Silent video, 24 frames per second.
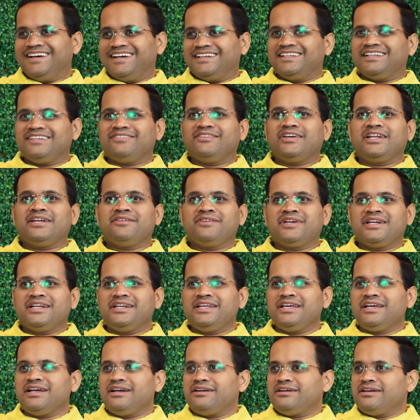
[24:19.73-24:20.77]
And then whenever
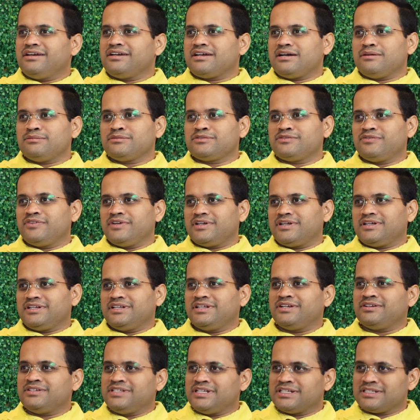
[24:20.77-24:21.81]
any content comes
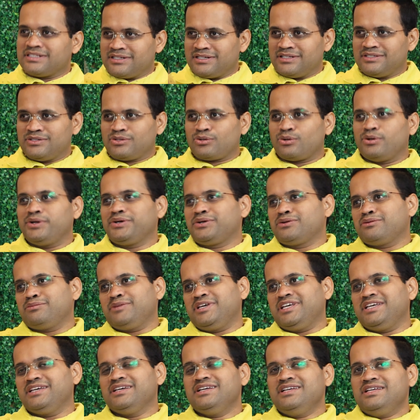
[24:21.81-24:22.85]
for, just throw it to
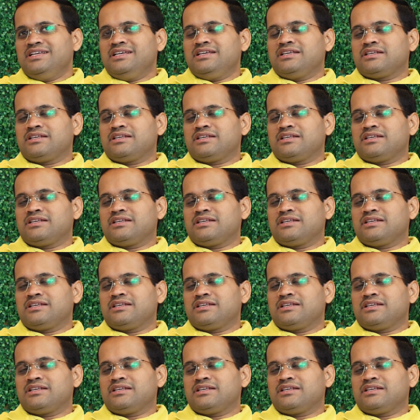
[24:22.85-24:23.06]
me.